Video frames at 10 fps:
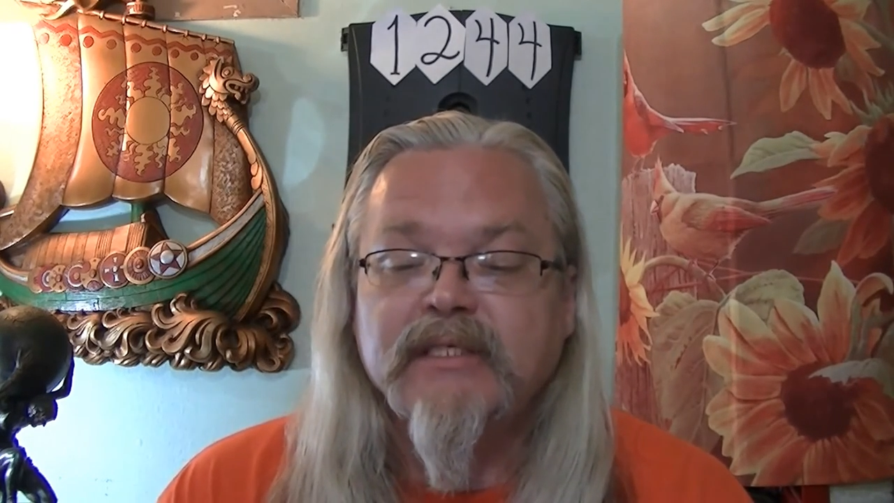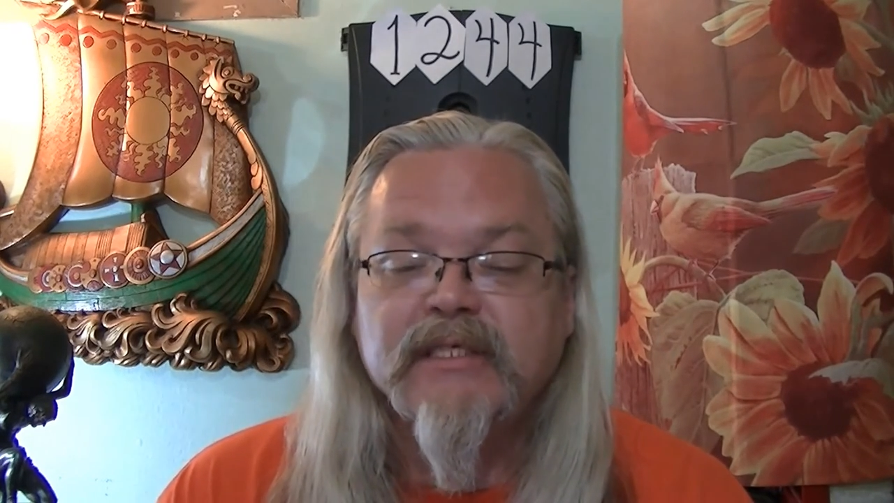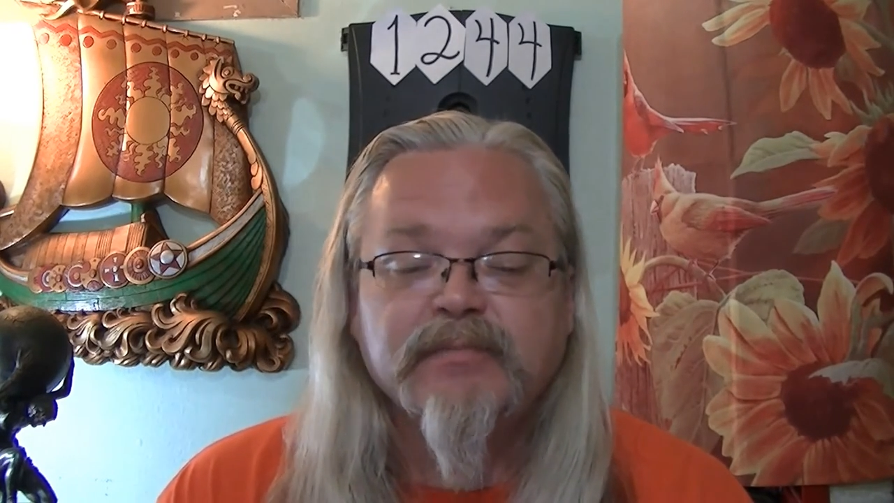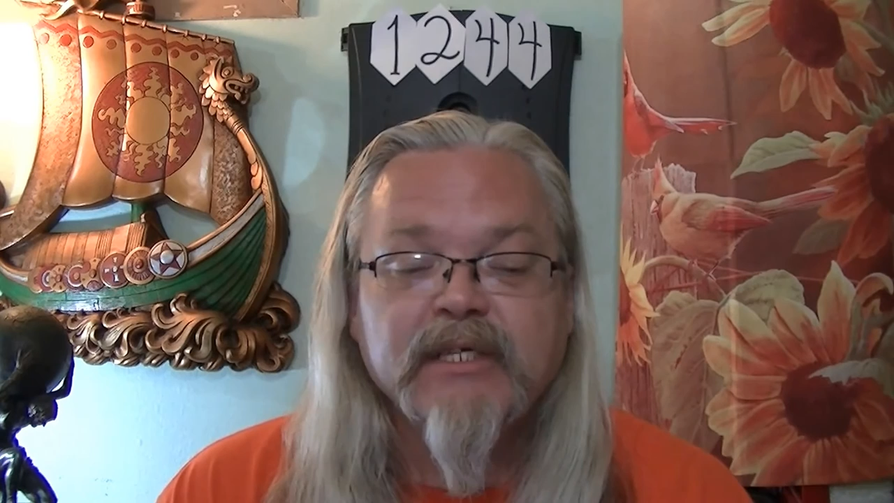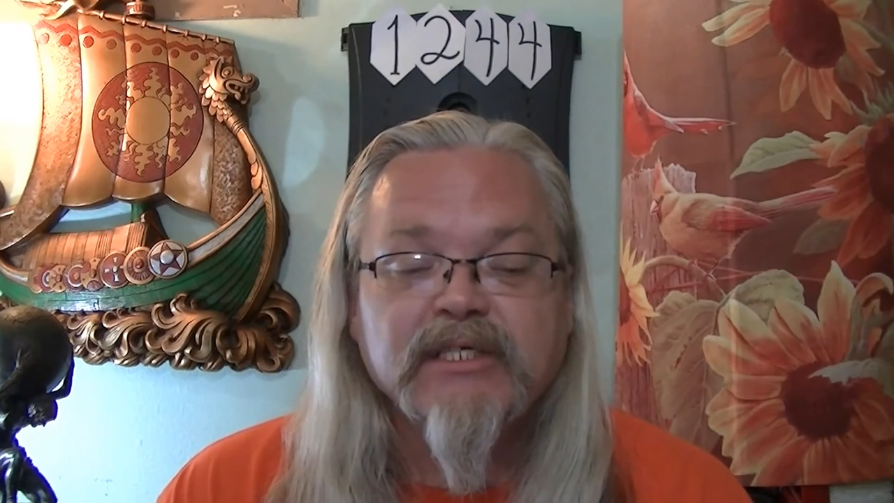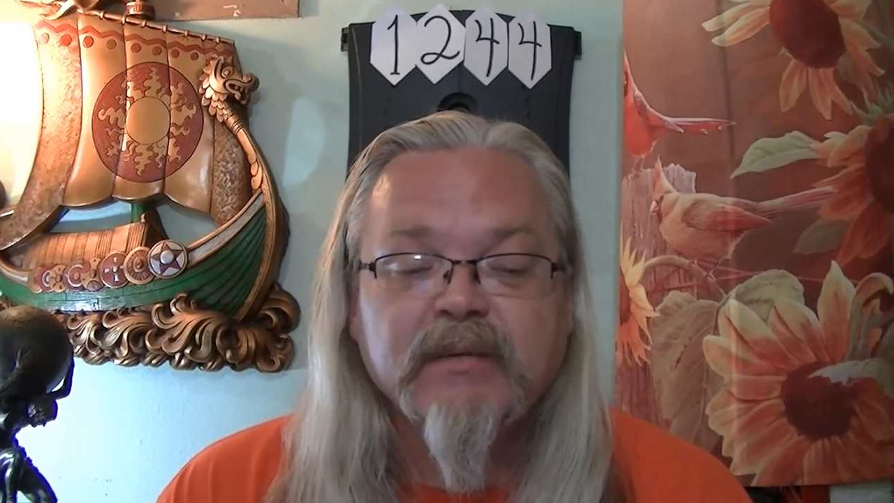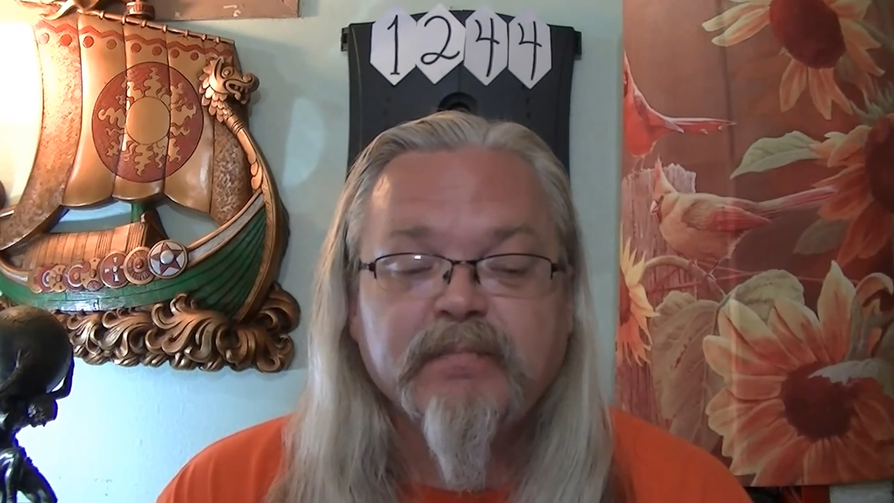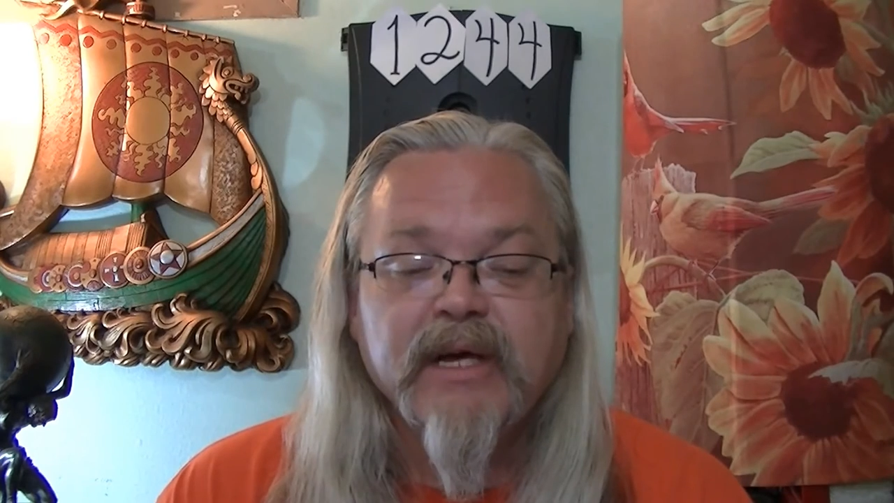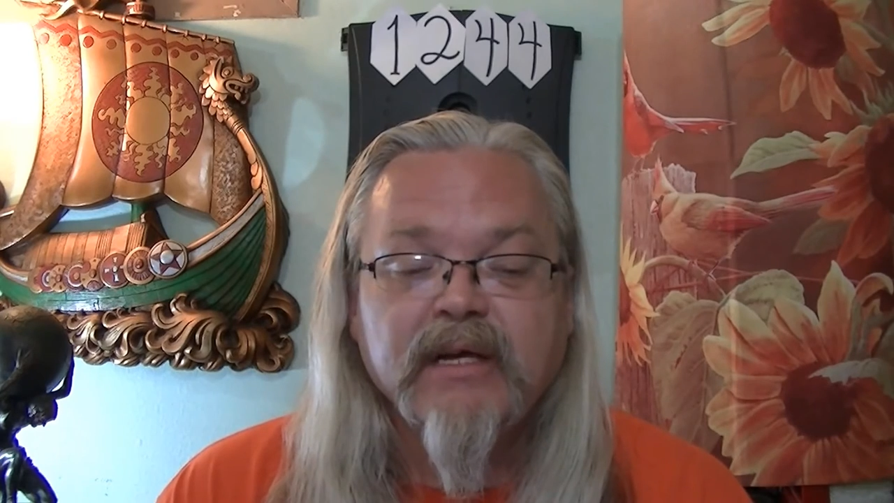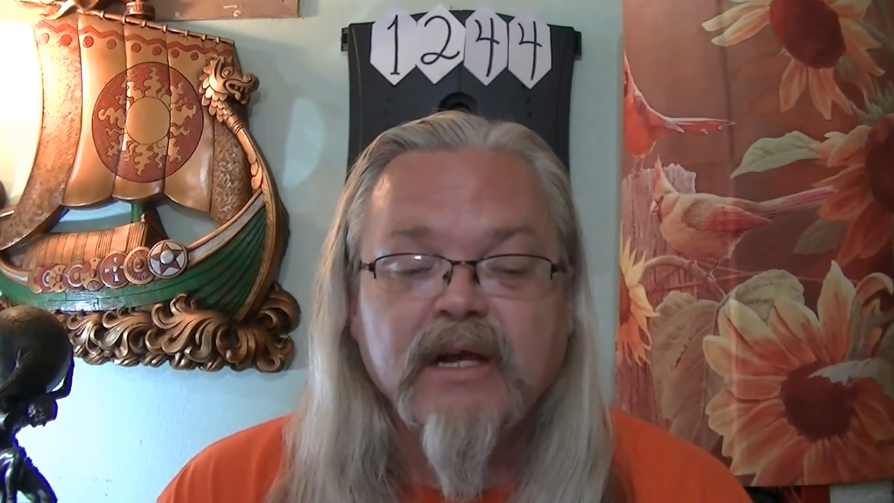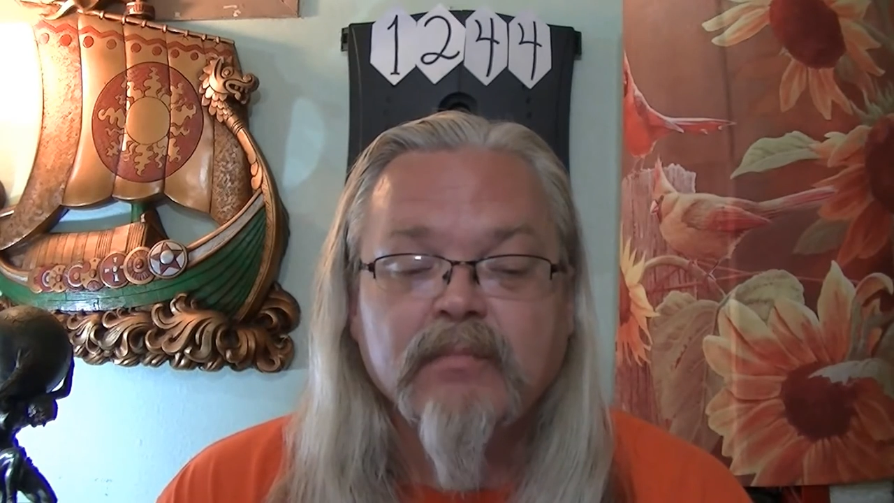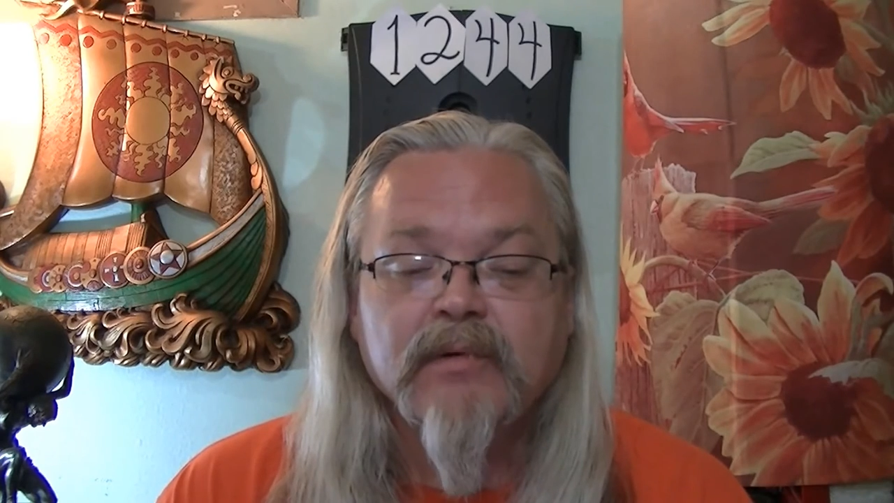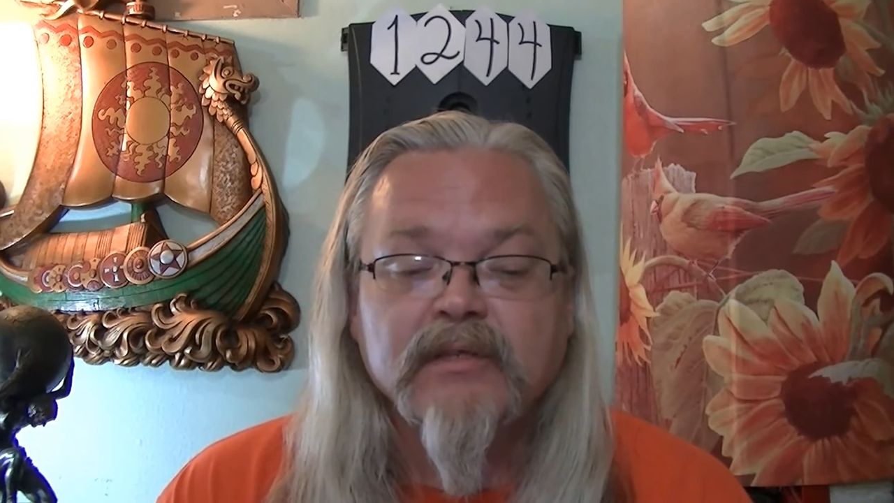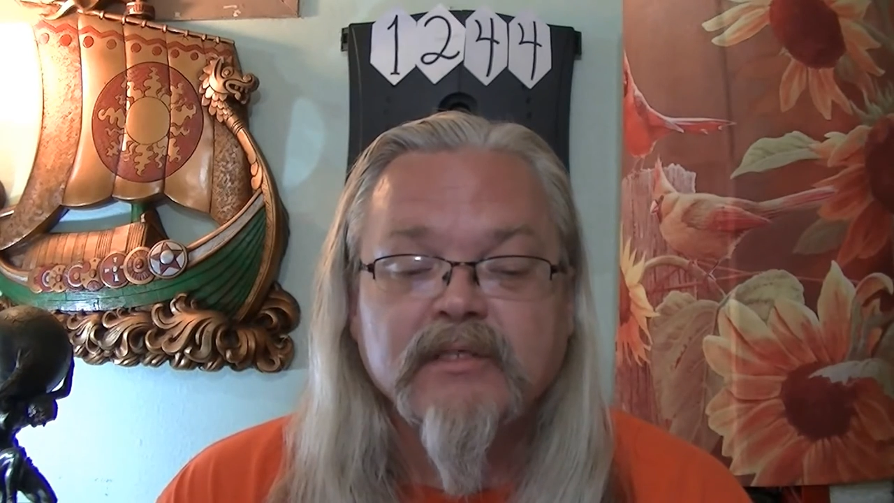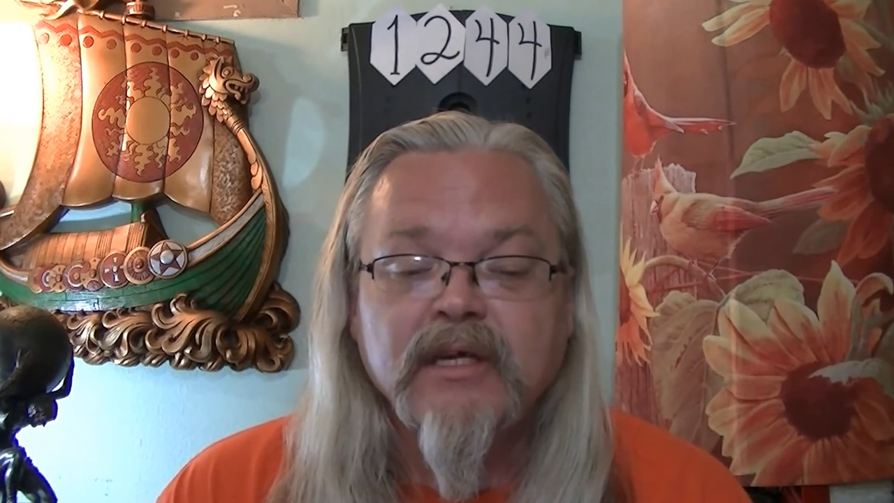especially big
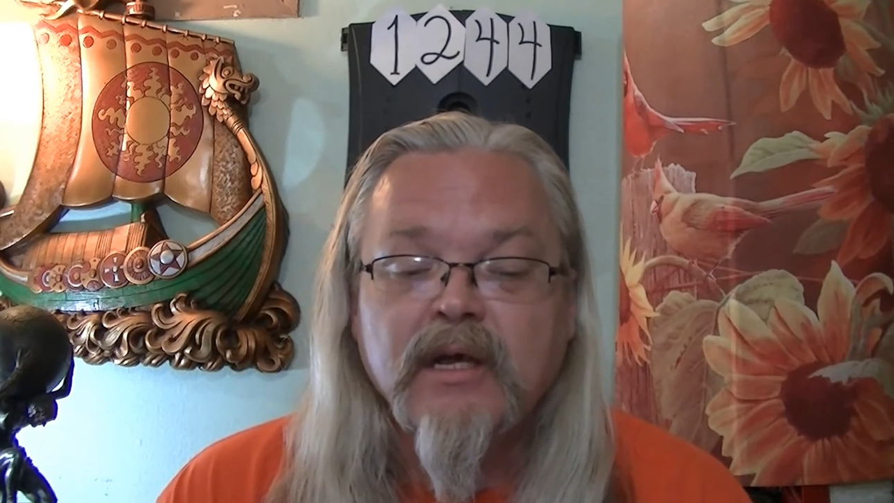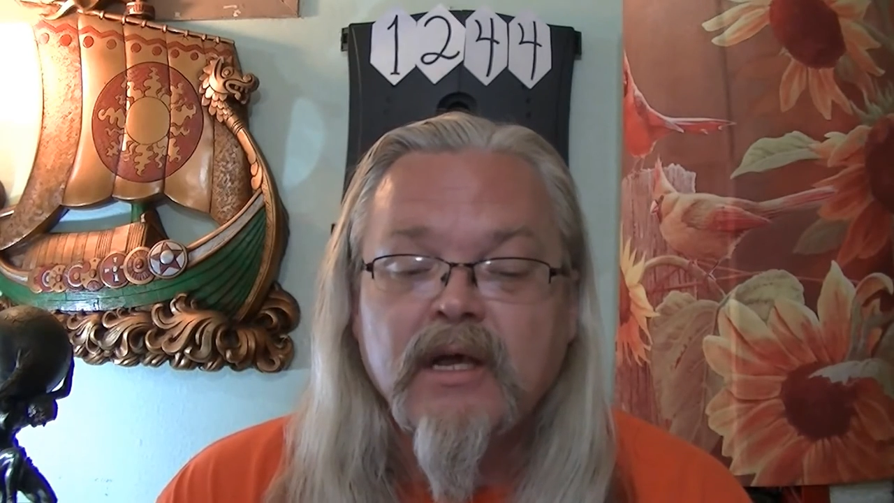numbers.